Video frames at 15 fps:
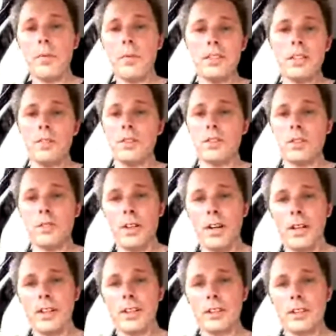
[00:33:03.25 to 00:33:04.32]
yeah,
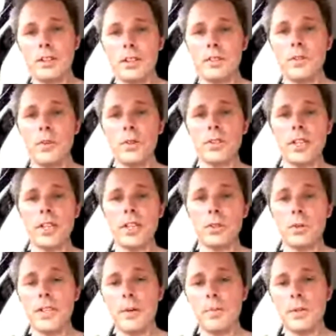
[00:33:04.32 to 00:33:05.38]
yeah, working from home does have a silver
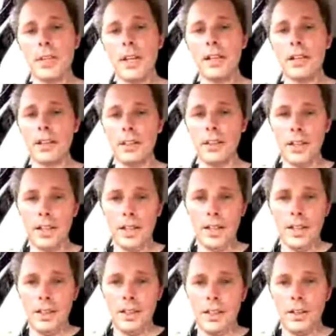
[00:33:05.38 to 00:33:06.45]
lining. It's it's forced us
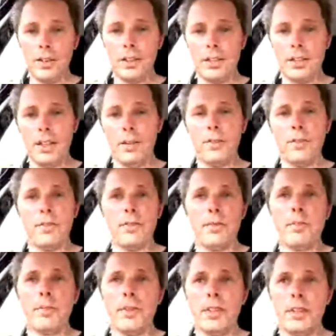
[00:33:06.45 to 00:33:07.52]
to adapt again, and
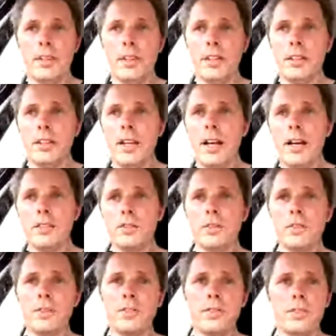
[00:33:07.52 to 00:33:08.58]
you know if
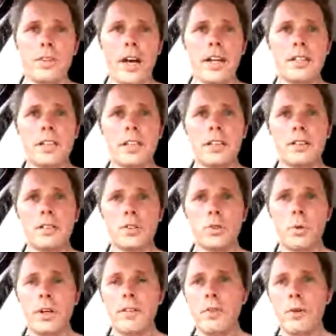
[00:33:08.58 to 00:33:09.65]
the, the last sort of
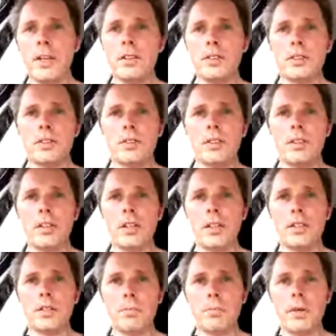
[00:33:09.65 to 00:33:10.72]
18,
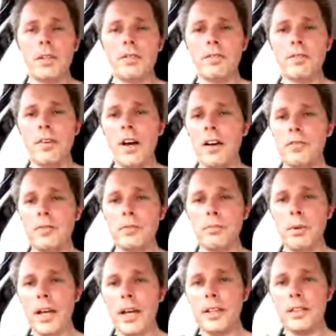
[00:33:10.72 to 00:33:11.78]
24 months, it's
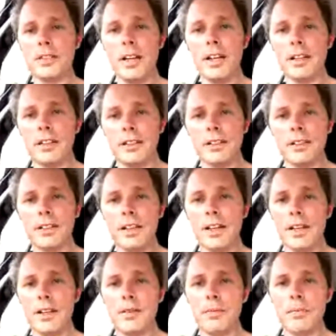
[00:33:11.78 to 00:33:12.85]
been far from plain
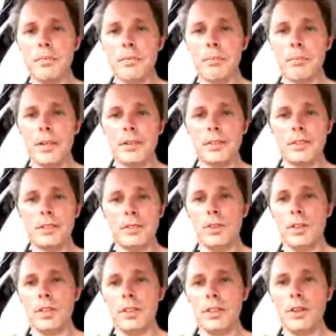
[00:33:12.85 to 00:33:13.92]
sailing. Um,
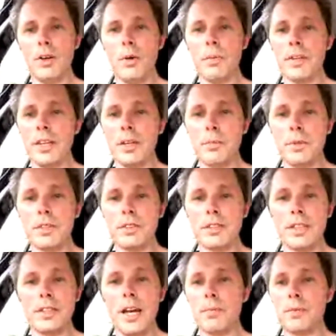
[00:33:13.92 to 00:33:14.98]
but the, the
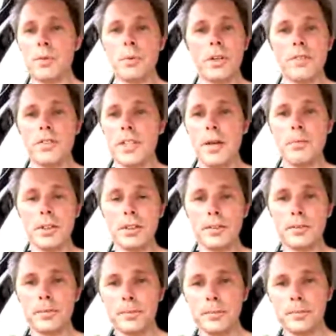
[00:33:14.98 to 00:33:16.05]
common theme is adapt to
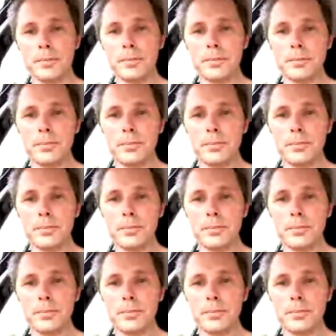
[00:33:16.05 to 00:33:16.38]
whatever's happening.